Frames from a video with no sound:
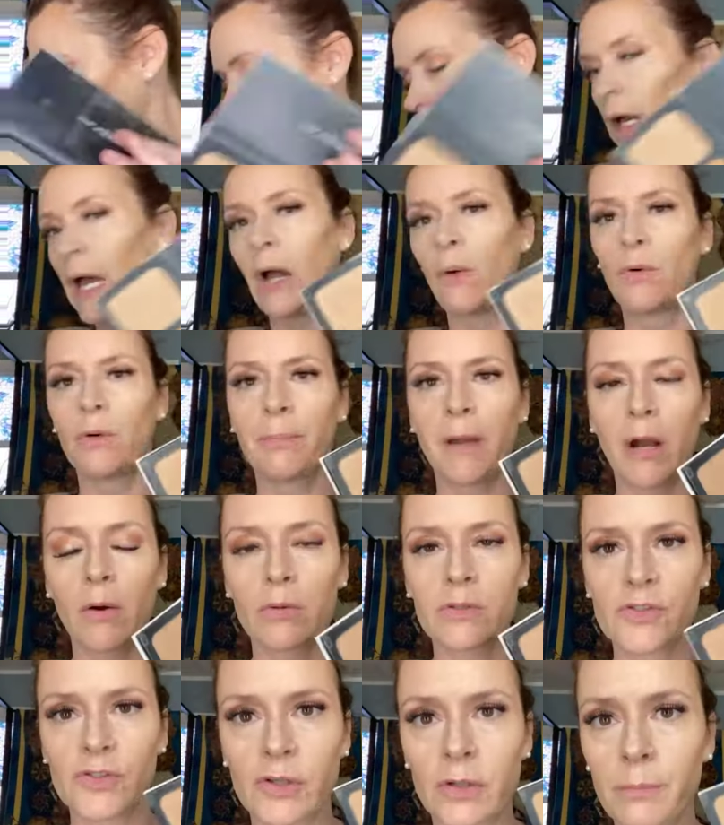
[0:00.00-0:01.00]
Our
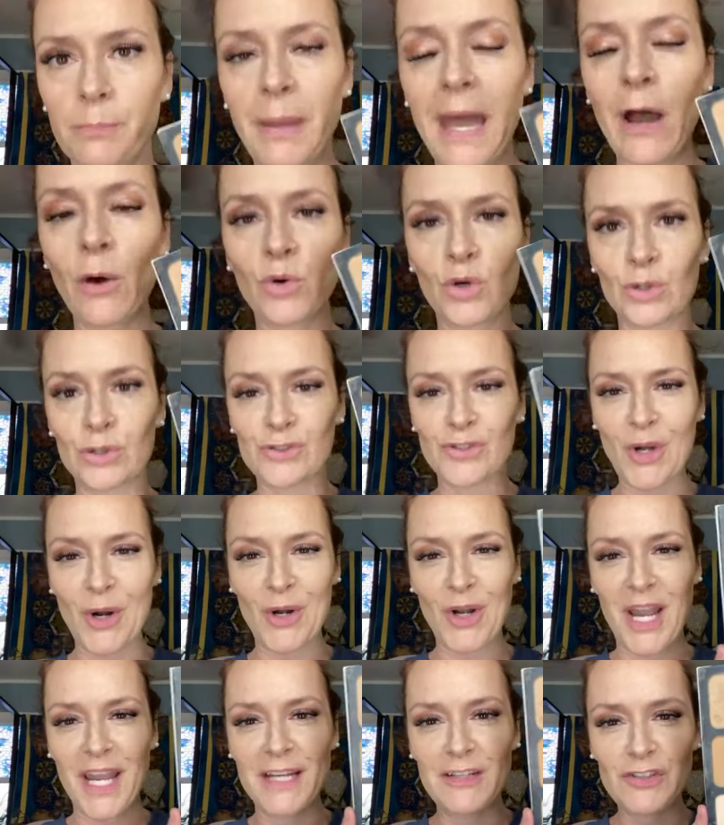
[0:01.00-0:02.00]
powders are, powders are
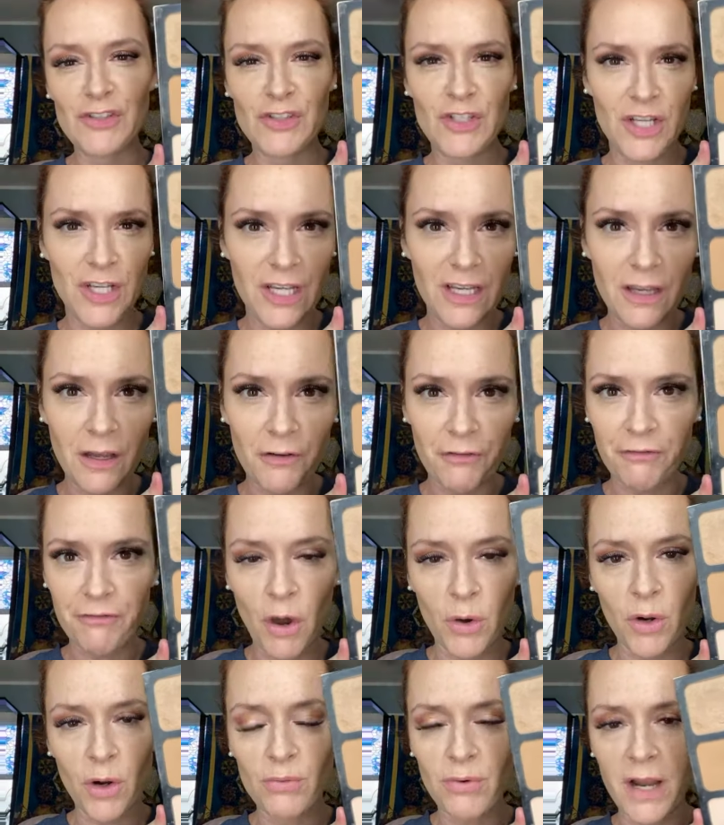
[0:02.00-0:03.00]
HD
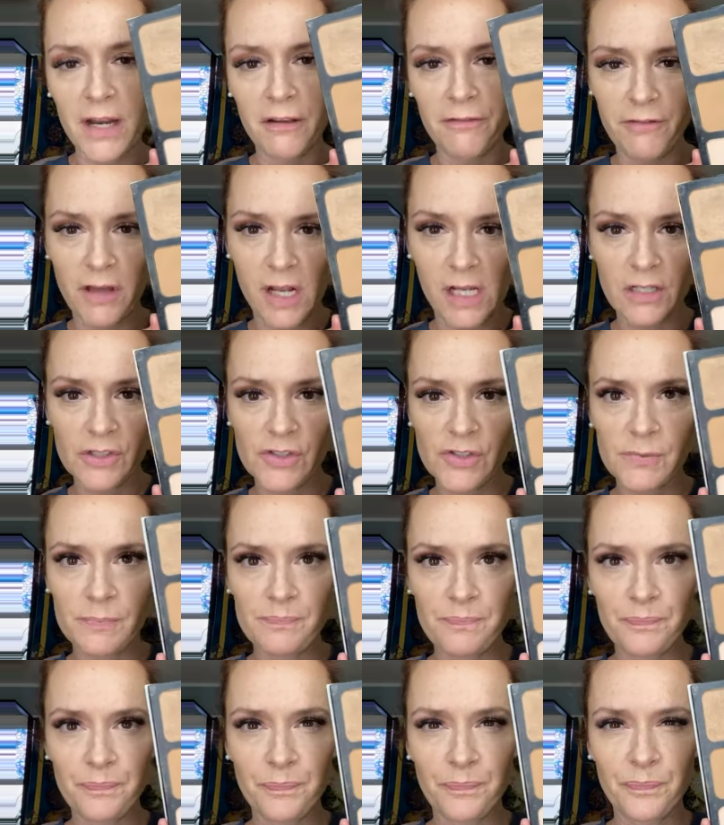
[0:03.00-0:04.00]
Photo Ready Finish.
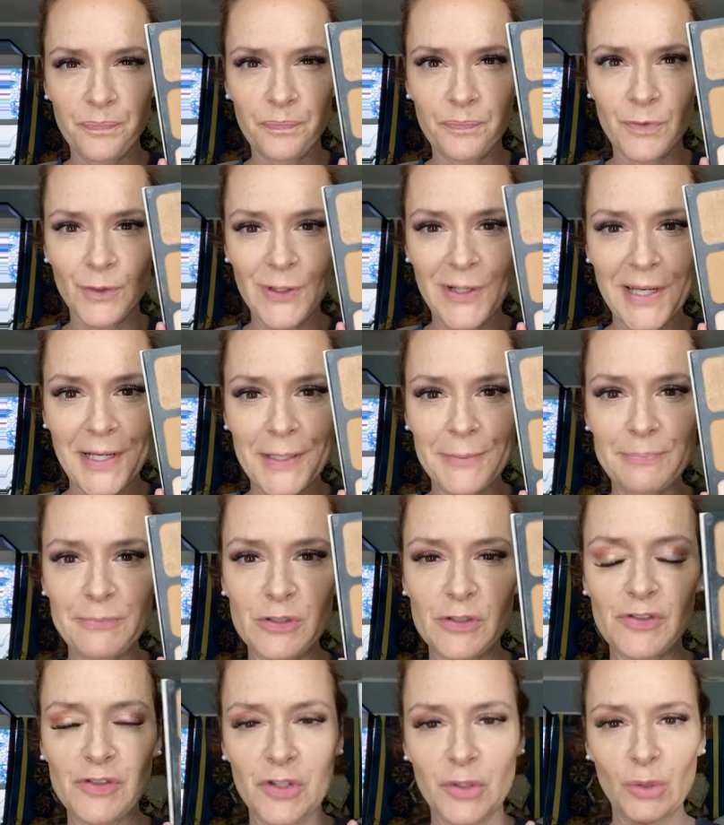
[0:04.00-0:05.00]
Okay? So
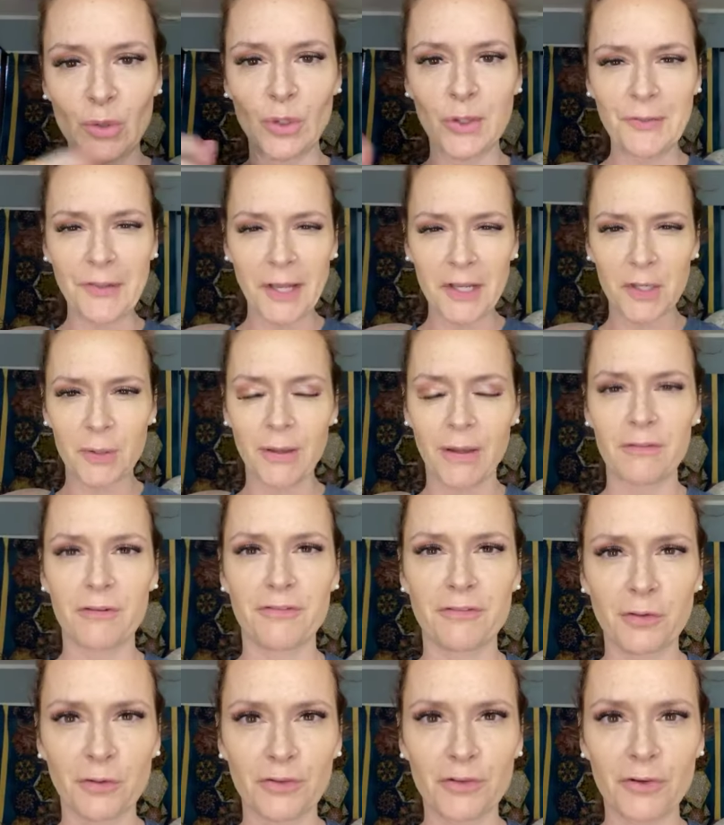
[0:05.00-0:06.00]
it's going to look like you have a
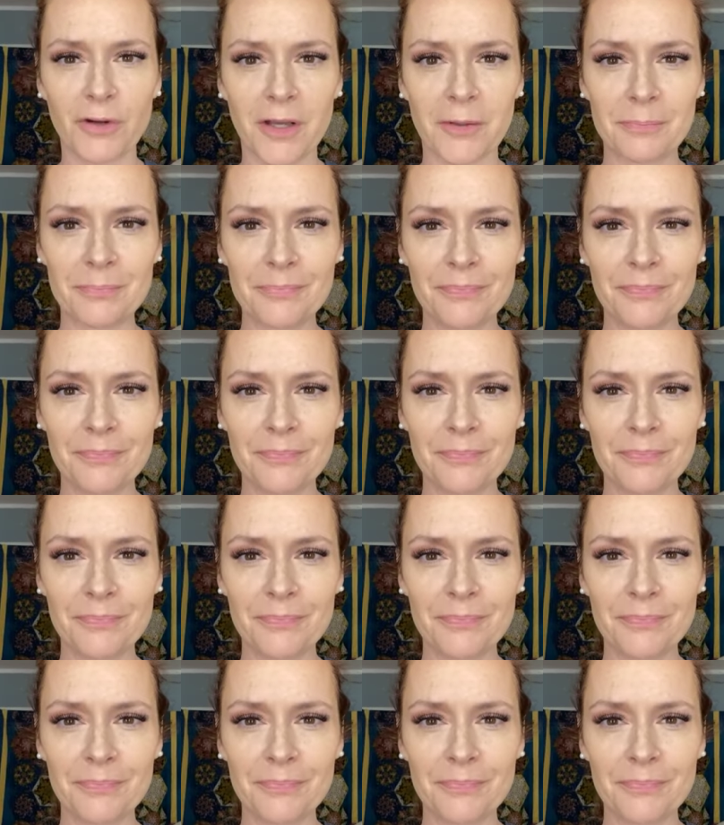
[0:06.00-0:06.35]
filter on,